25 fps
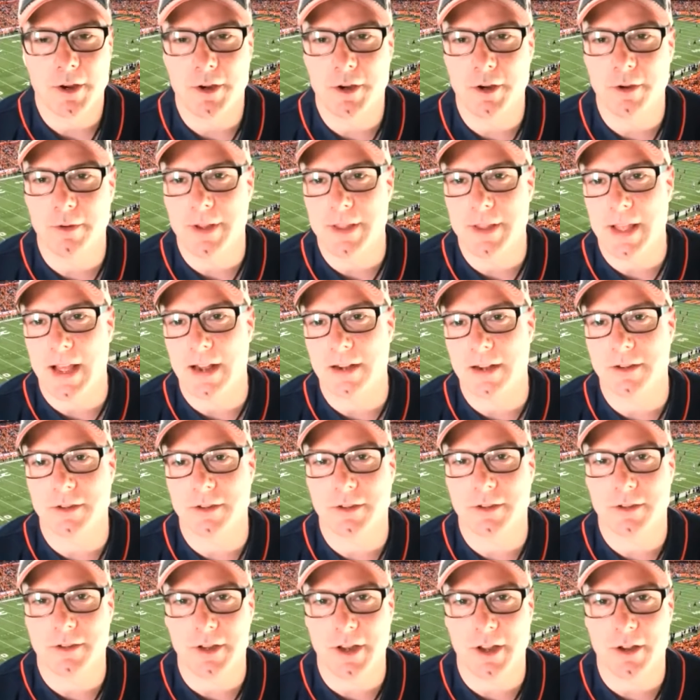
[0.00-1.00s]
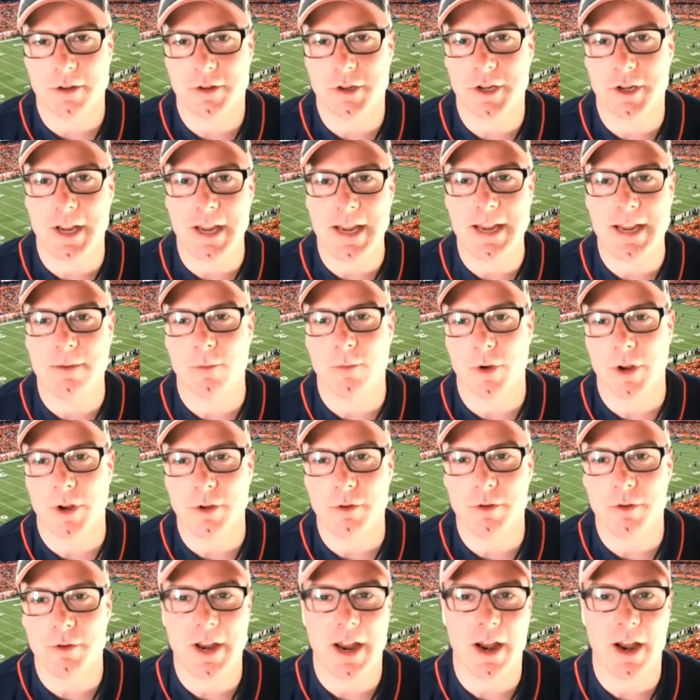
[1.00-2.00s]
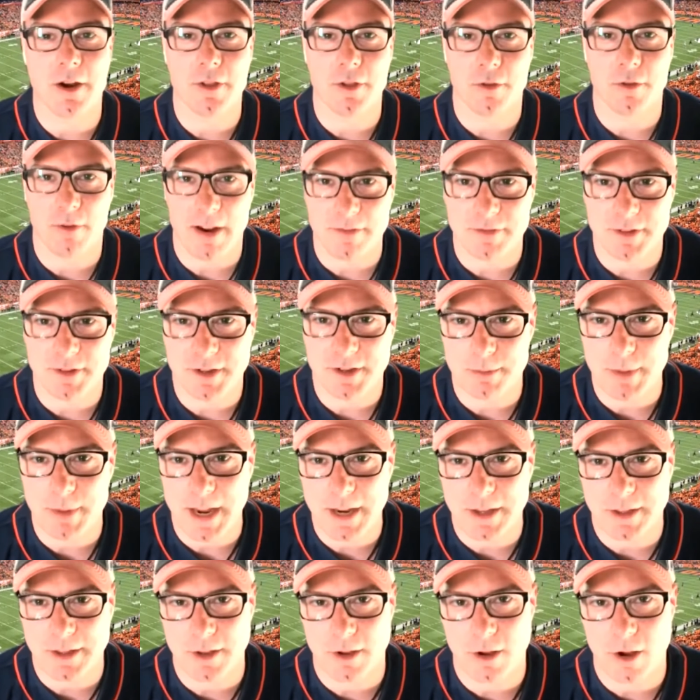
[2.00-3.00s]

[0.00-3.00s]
doing that scheme where you dare the refs to make the